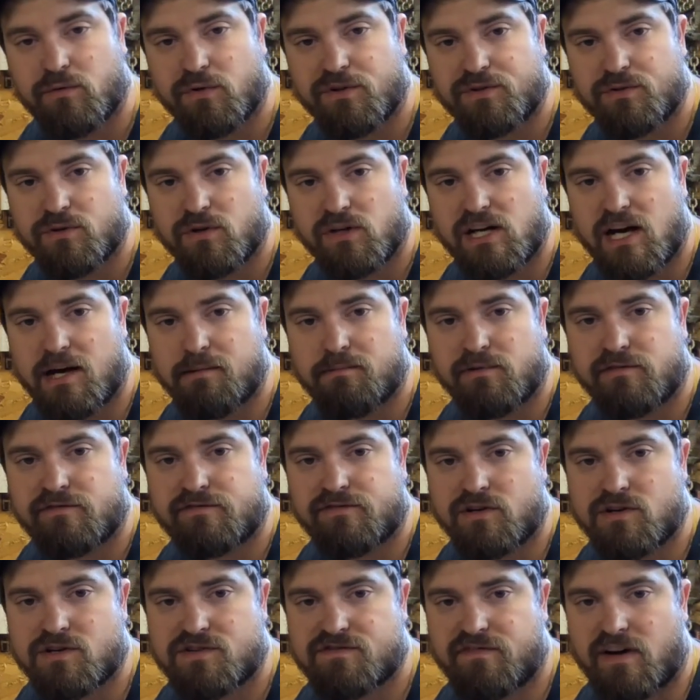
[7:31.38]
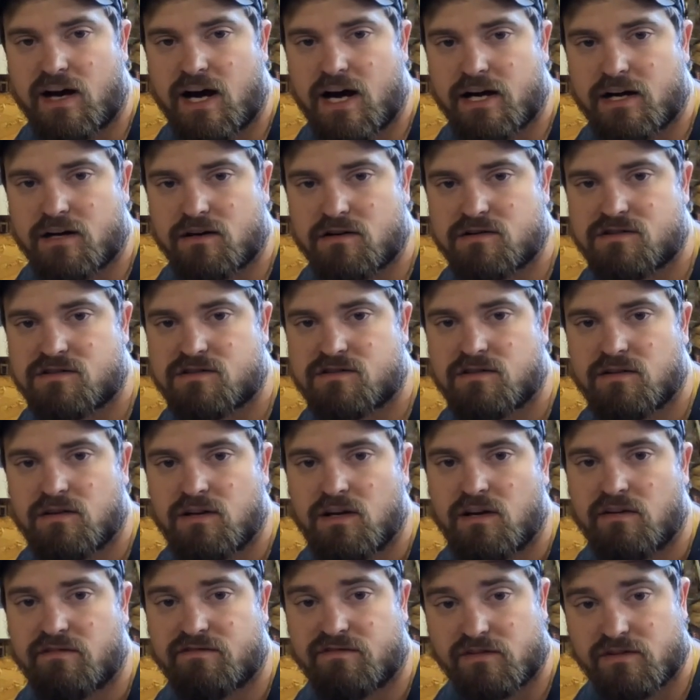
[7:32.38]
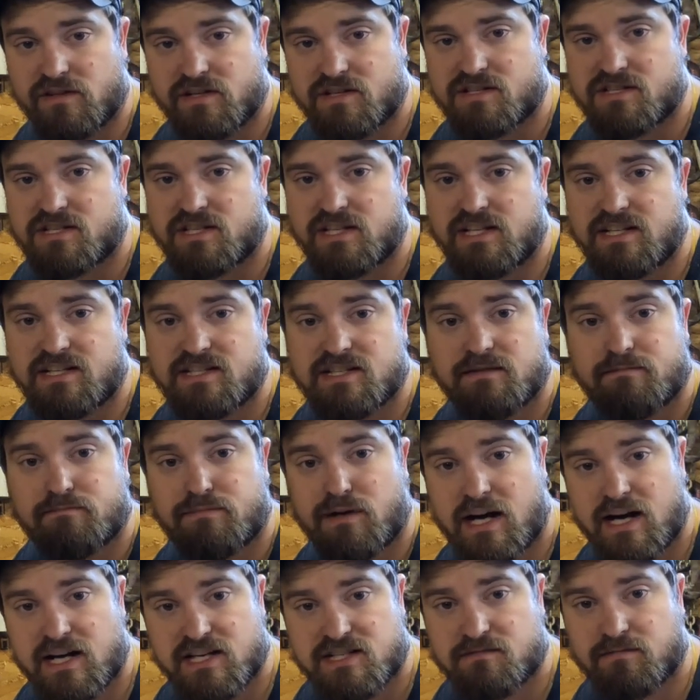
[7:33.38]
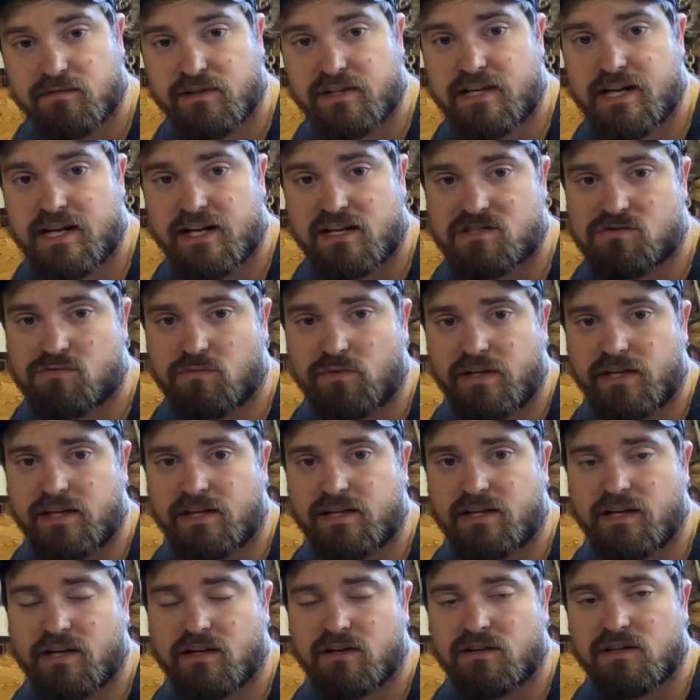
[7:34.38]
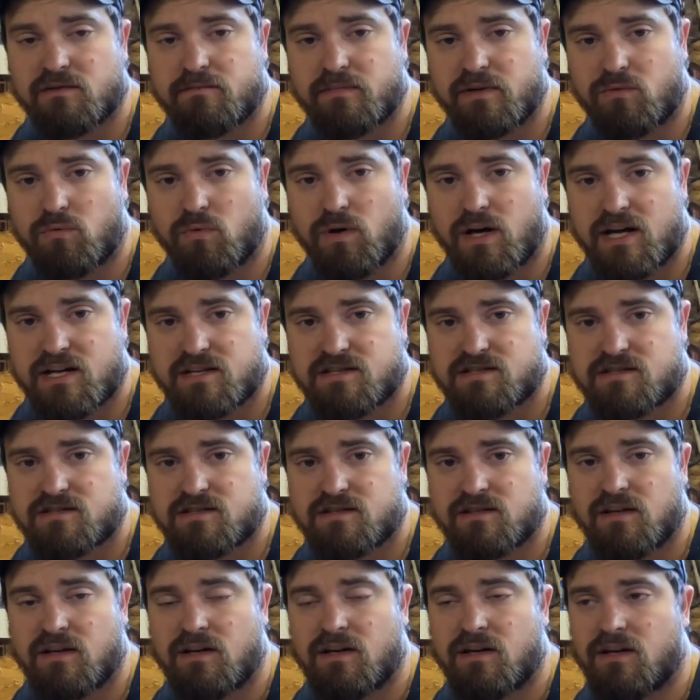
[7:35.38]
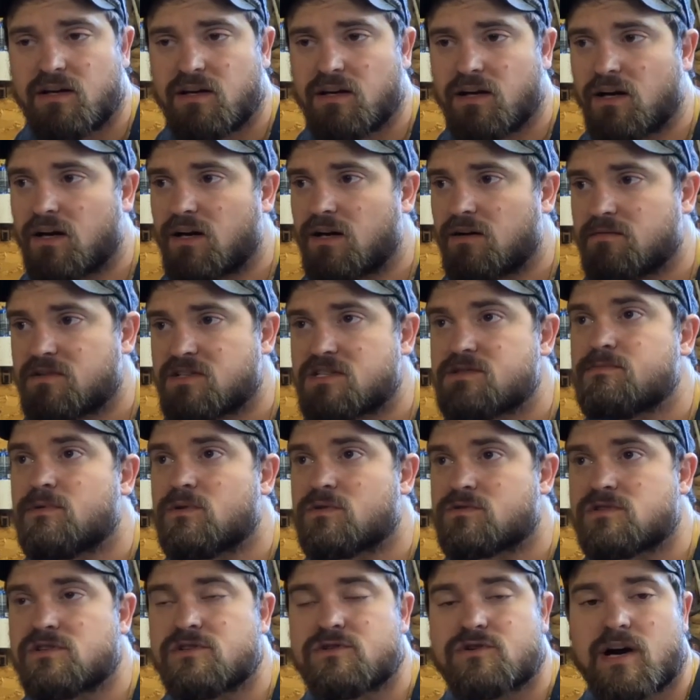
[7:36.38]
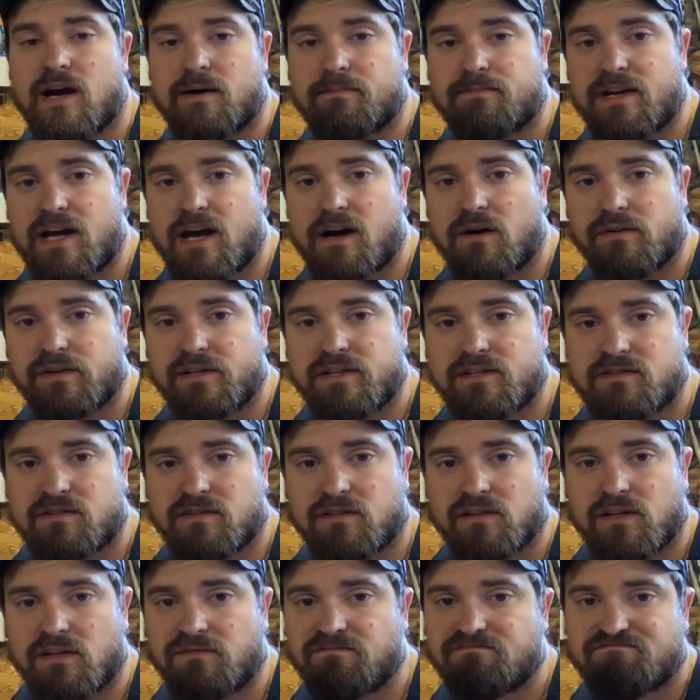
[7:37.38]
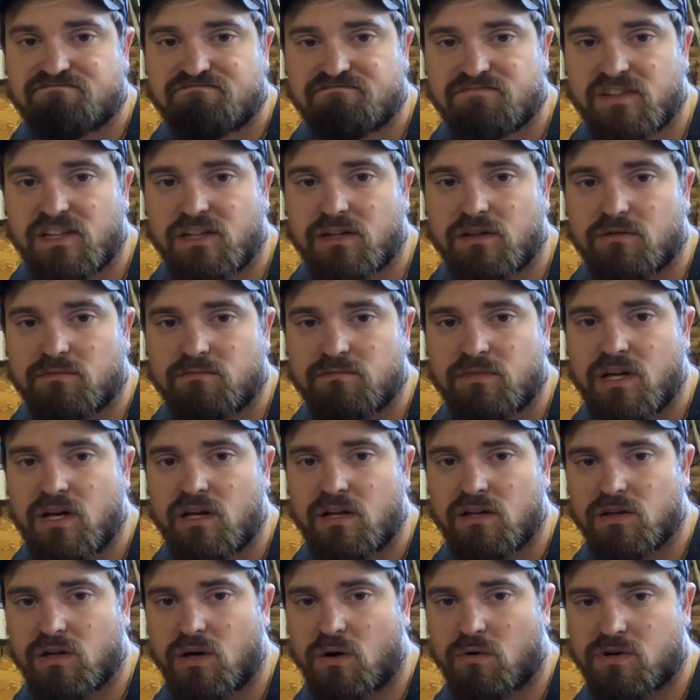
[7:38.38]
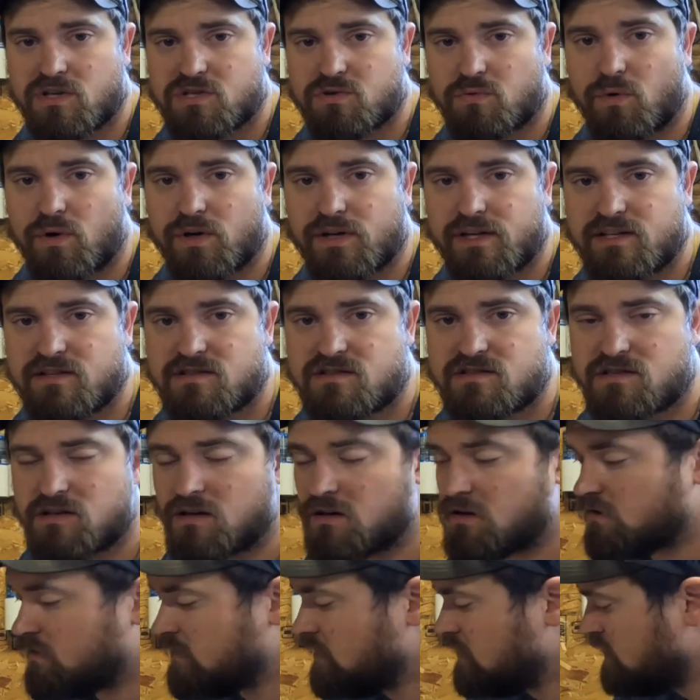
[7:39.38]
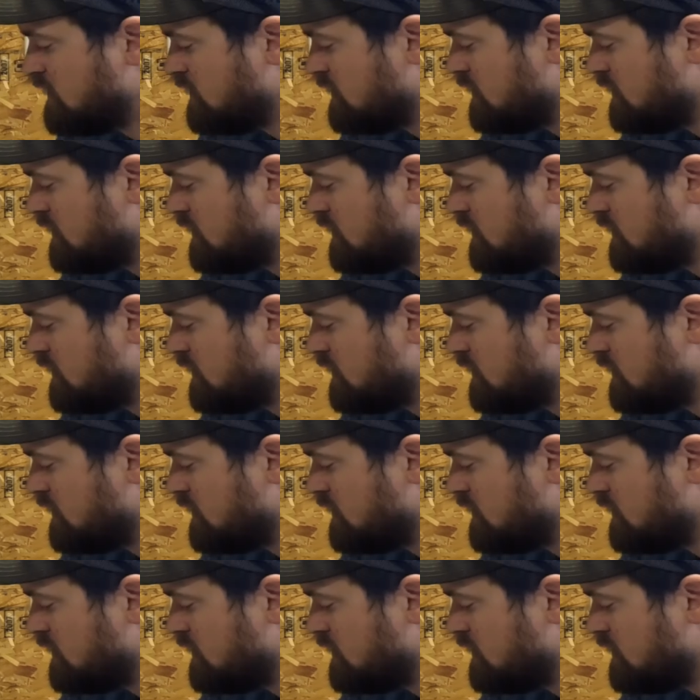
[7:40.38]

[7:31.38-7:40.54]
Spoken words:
we'll do a couple first fires for this season, possibly next week here in the Midwest. It's supposed to drop down into, you know, lower 20s, so